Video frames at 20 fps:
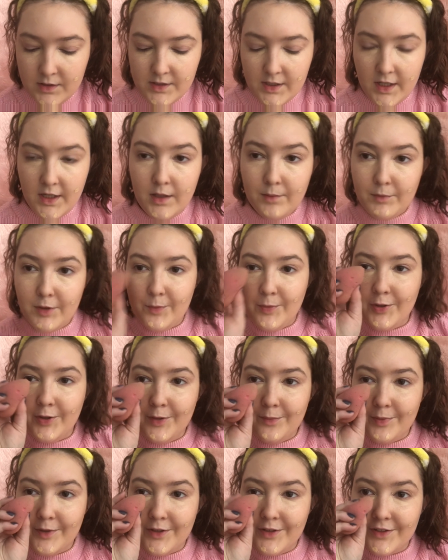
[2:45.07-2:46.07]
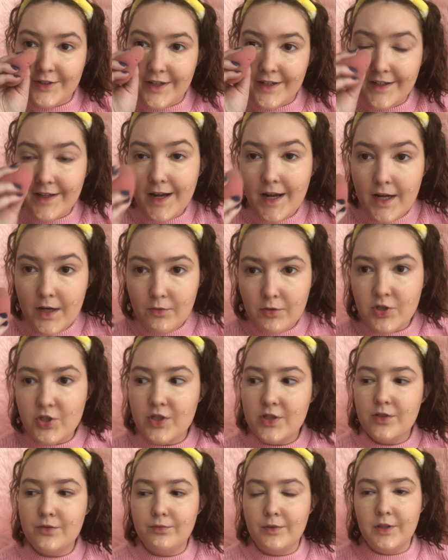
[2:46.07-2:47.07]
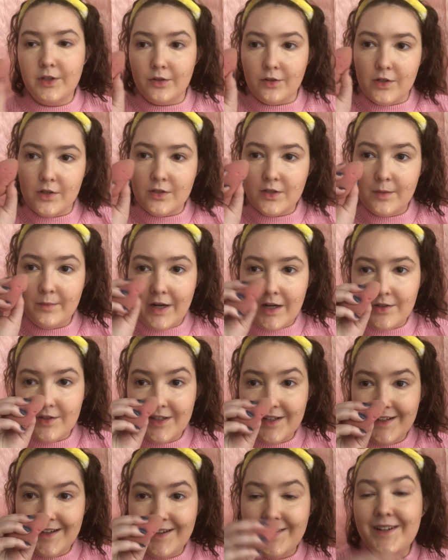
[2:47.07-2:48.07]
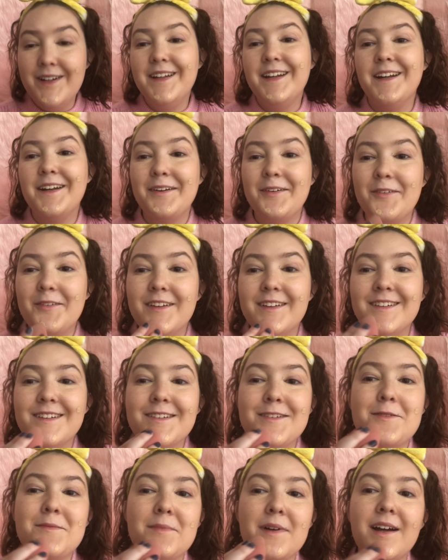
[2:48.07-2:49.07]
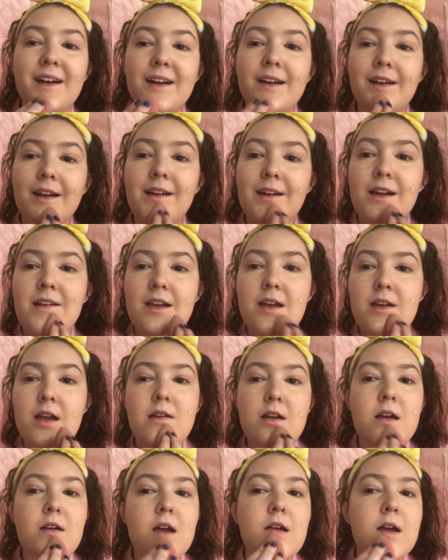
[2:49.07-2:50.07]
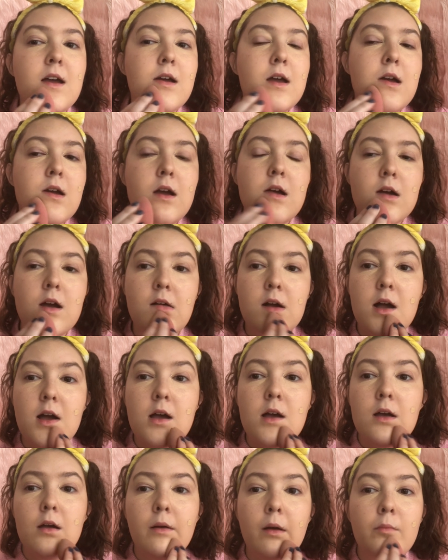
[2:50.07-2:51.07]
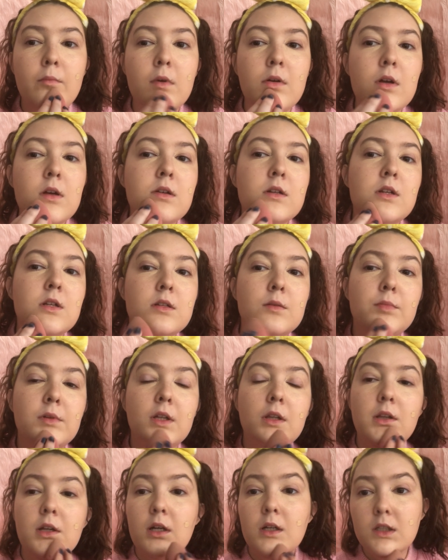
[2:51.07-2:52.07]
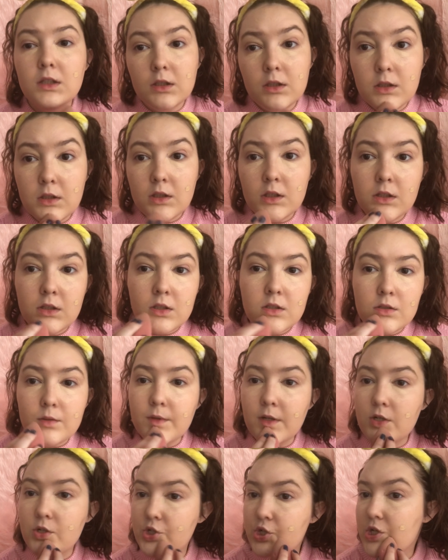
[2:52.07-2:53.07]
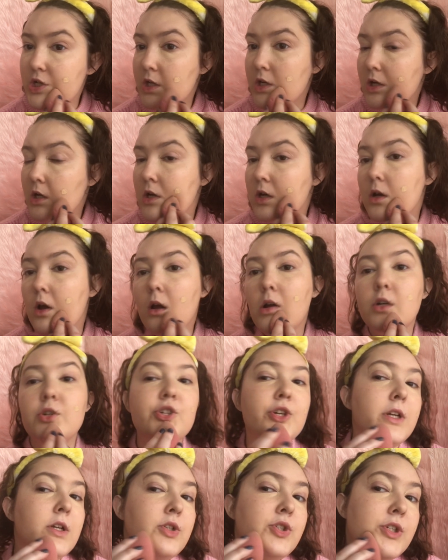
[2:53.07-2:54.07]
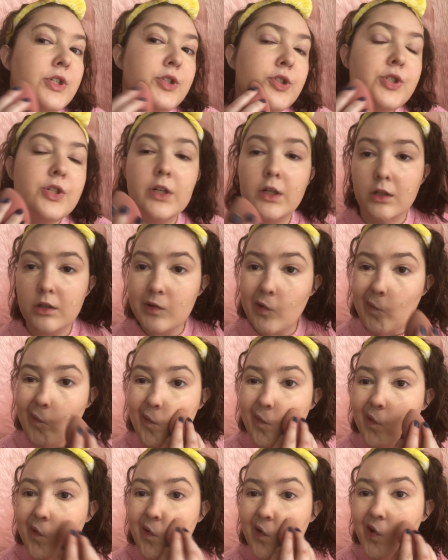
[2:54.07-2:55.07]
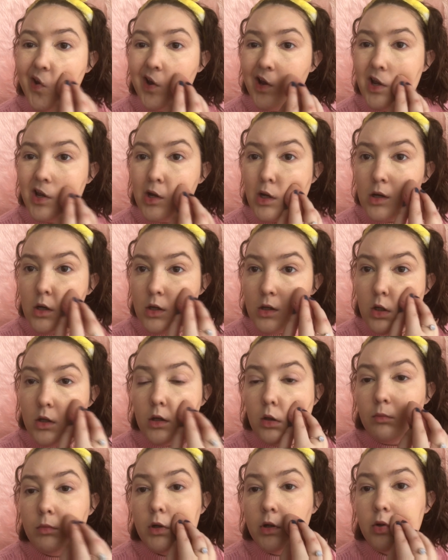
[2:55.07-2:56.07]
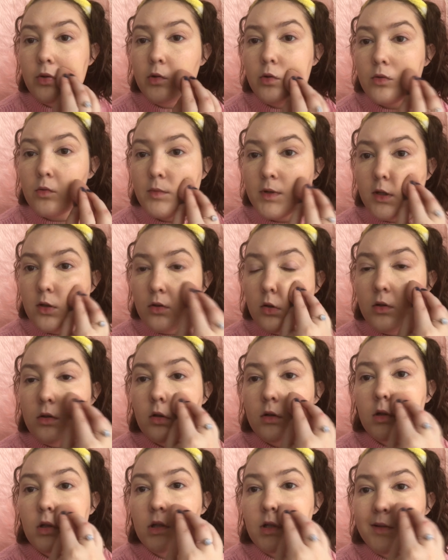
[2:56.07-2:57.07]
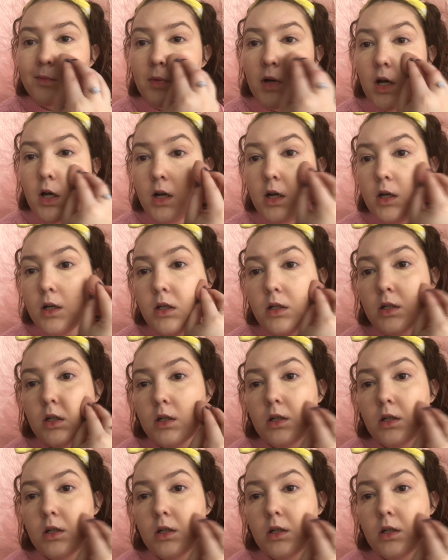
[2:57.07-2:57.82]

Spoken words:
take my beauty blender again, which is really gross. I'm actually gonna get a new one soon, but just blend that in to my chin, chinny chin chin. I'm gonna do my little spot